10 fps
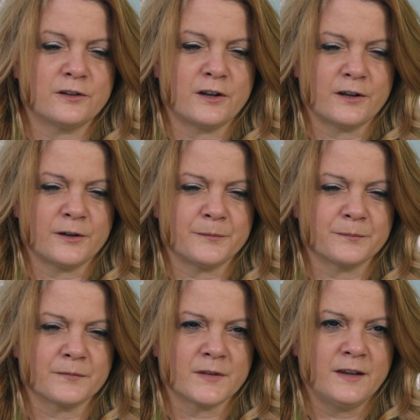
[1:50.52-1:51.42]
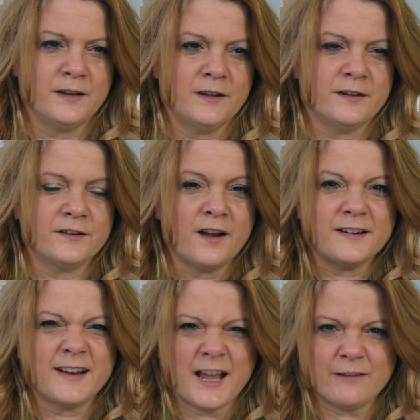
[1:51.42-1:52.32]

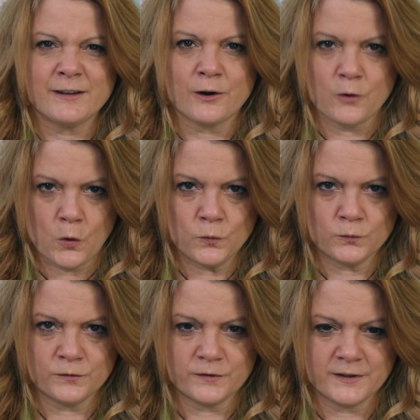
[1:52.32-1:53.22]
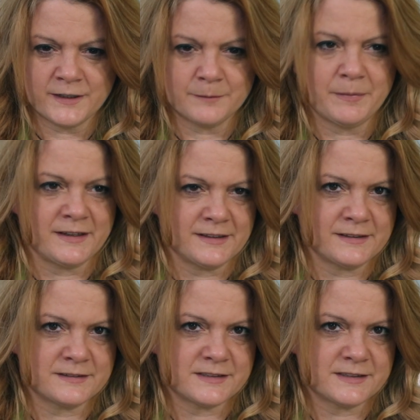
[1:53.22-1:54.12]
not having our own
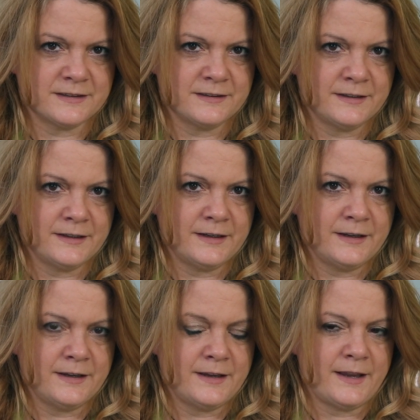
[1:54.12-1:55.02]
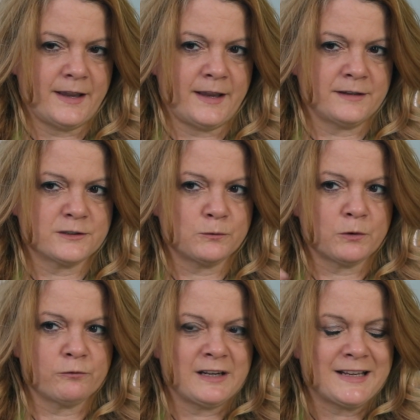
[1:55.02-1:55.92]
independence. And so
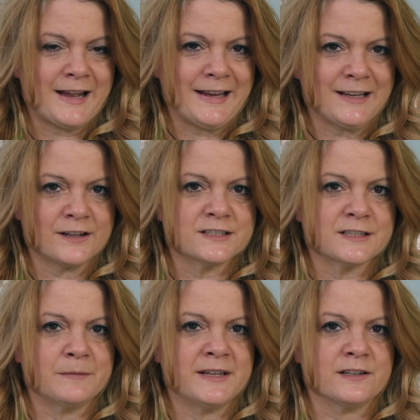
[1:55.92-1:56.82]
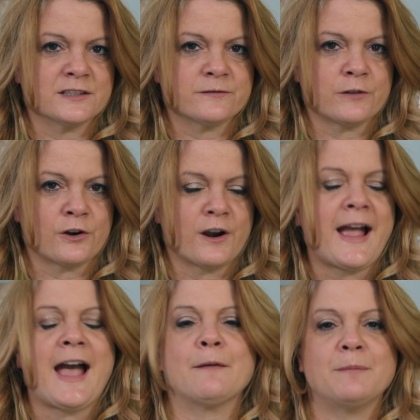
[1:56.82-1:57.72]
we're relying on somebody else for our
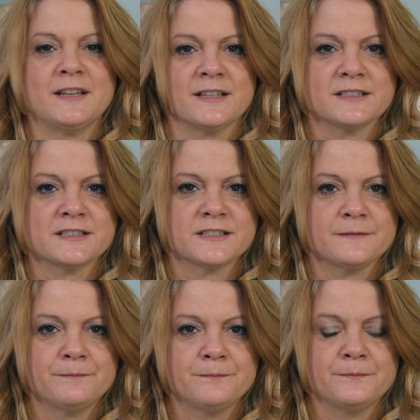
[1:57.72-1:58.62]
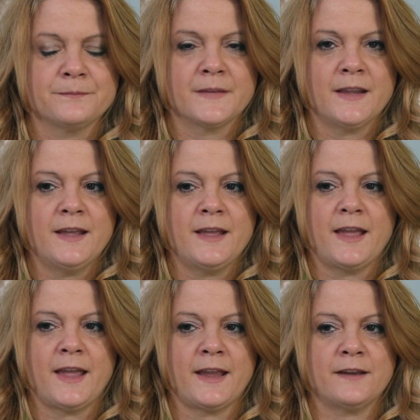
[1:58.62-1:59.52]
happiness.
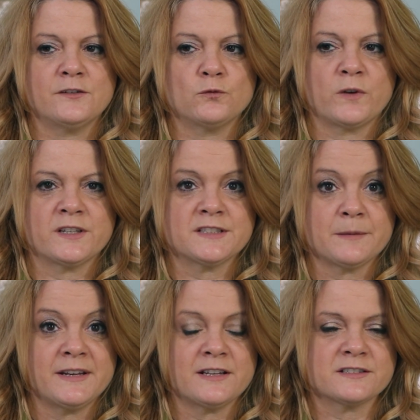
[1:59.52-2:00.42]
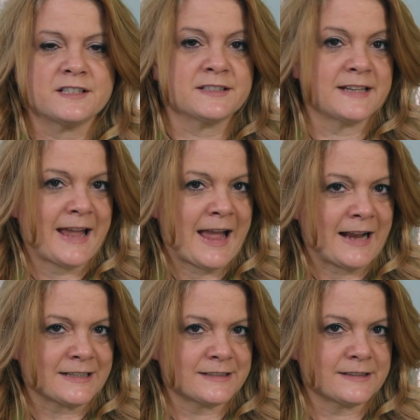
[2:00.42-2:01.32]
And when somebody else doesn't
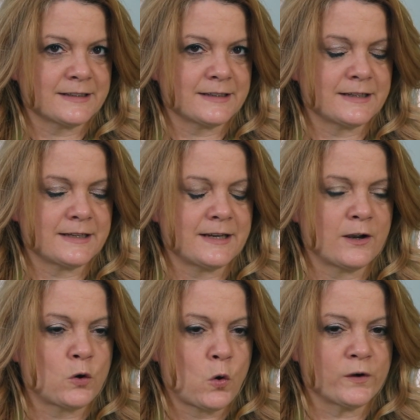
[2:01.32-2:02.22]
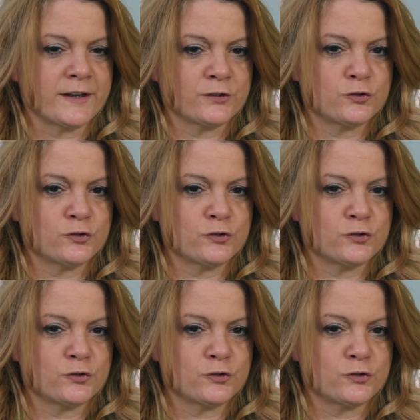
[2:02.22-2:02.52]
act according